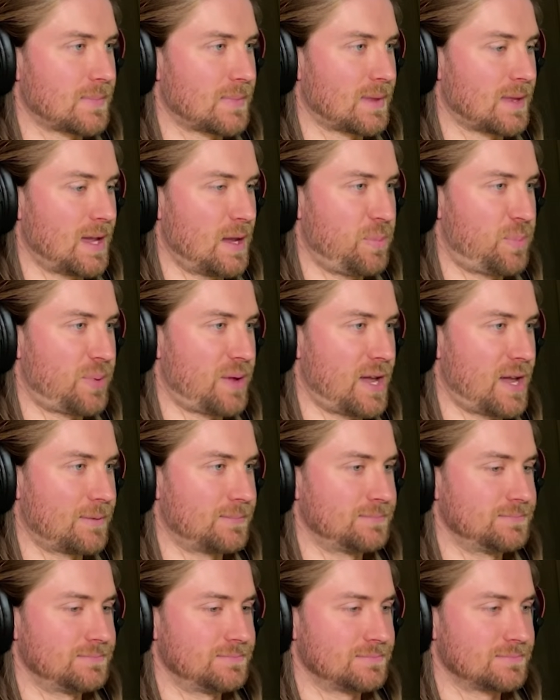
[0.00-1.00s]
Hey,
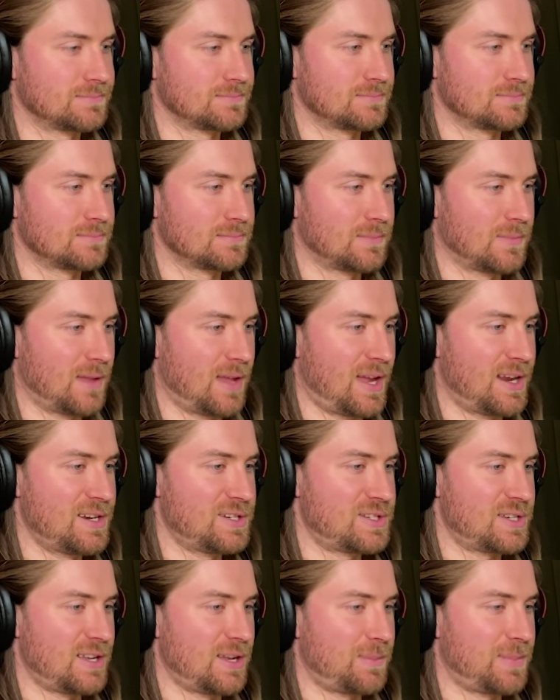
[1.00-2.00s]
Pam. Hey,
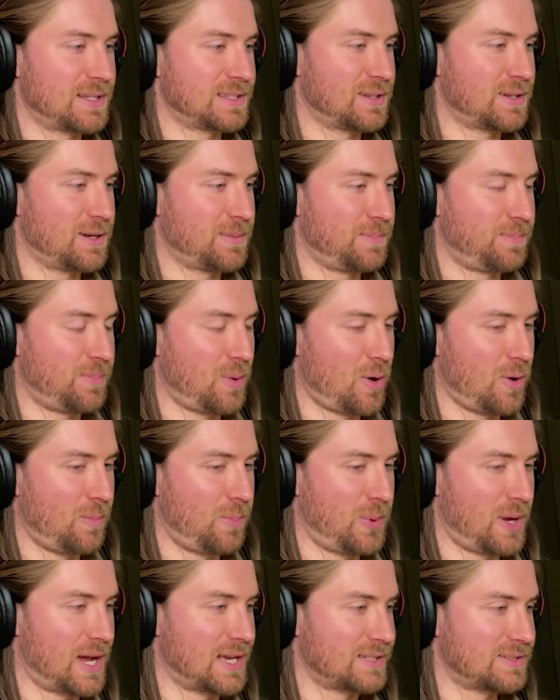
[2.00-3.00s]
did you hear about the old
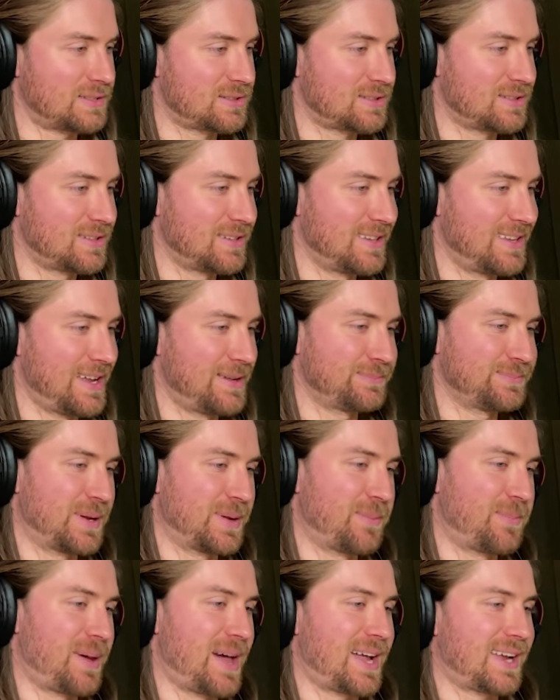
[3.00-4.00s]
bus? Yep,
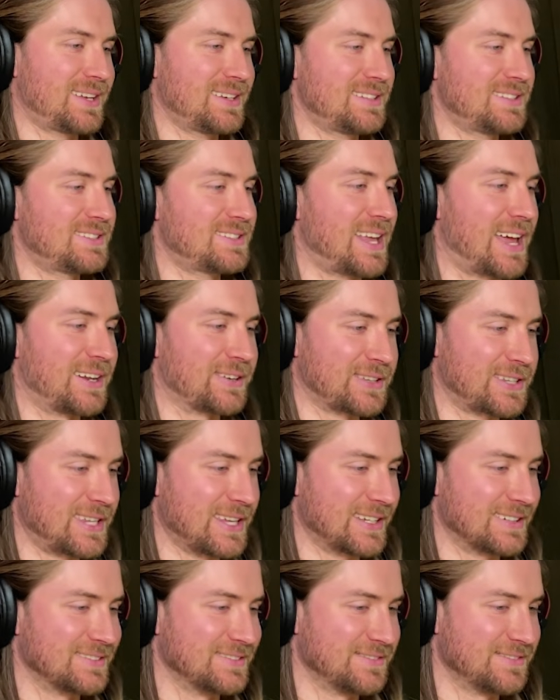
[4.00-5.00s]
I'm back in the saddle,
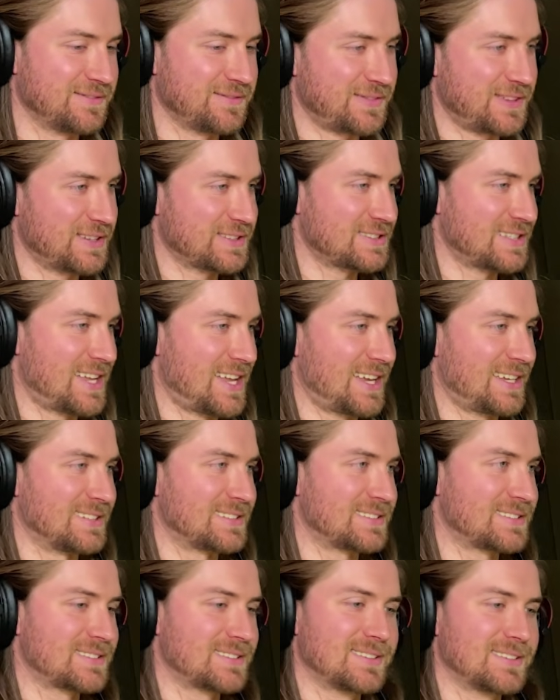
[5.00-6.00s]
kid. Feels
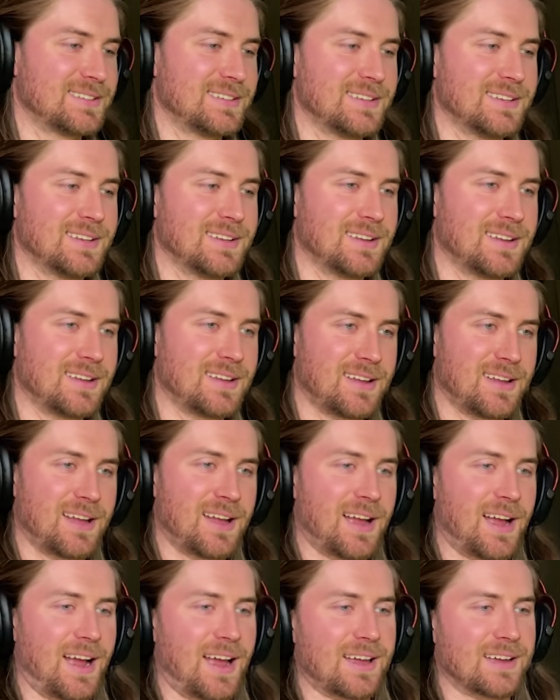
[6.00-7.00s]
nice.
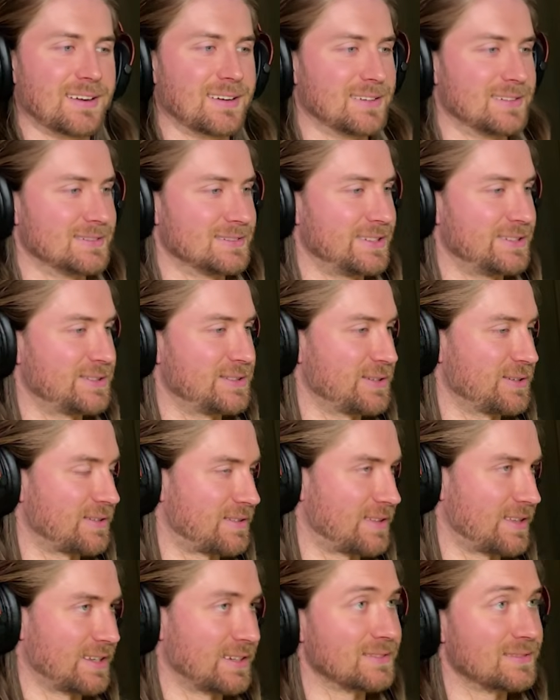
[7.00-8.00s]
Alright, girl. You do your
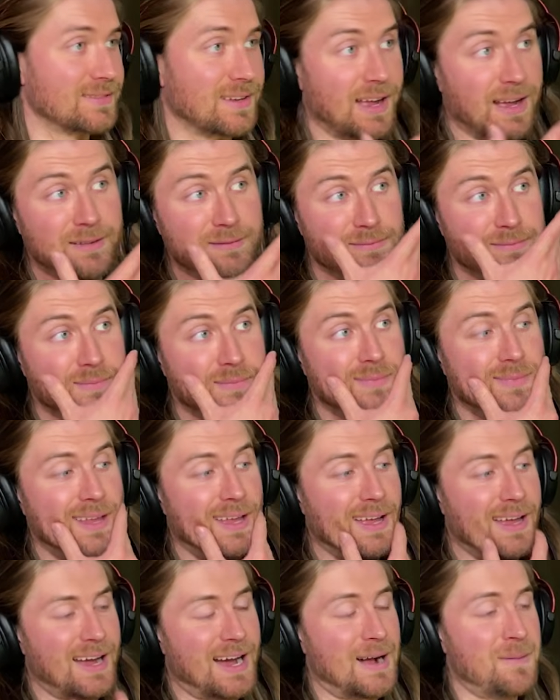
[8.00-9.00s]
thing. I'm
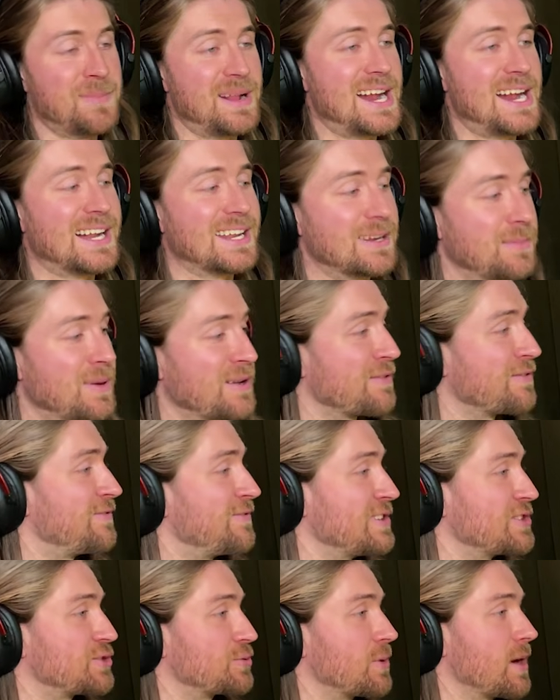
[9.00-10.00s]
heated about a
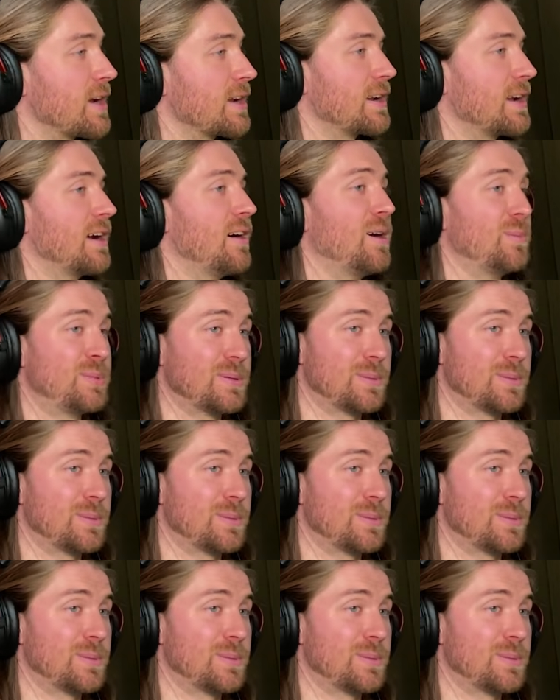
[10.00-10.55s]
fish right now. I'll be